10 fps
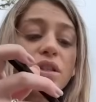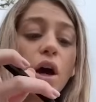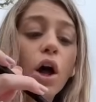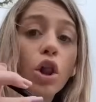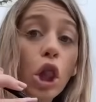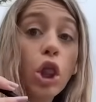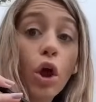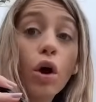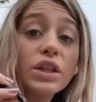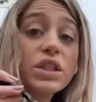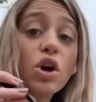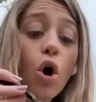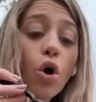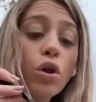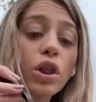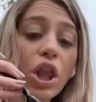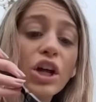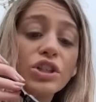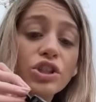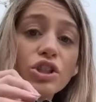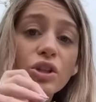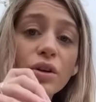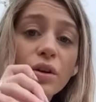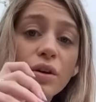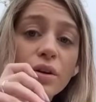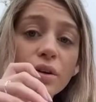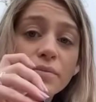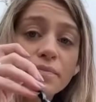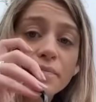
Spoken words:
you gotta eat. So, but that was fun to enjoy it with the